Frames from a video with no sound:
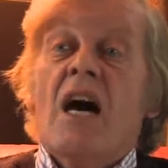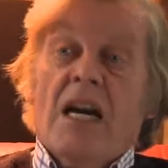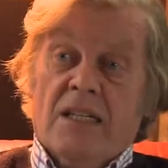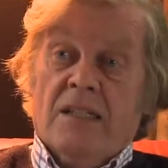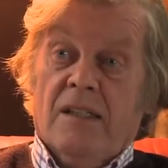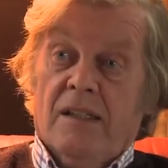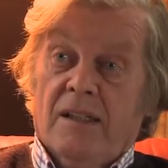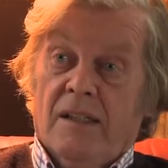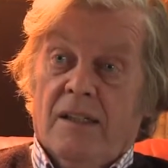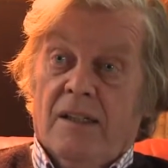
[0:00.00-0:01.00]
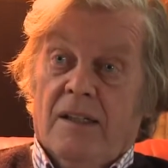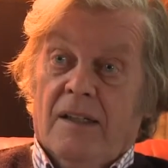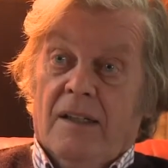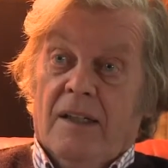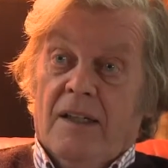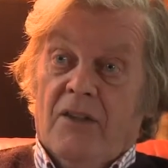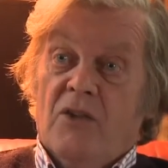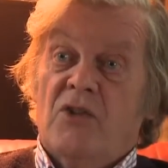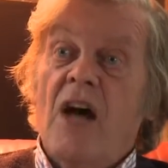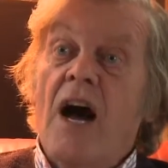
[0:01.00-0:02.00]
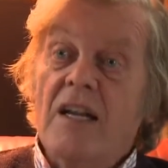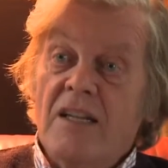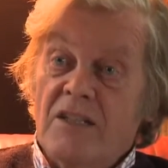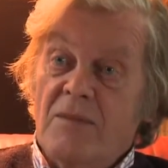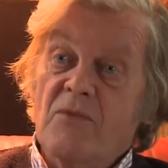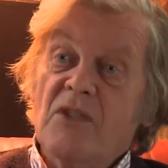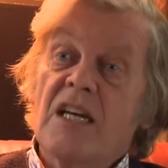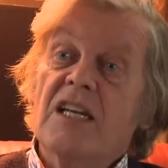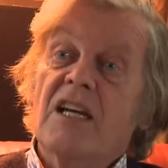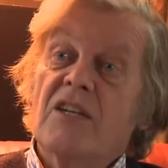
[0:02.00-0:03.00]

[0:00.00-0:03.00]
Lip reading: light to Zionism's in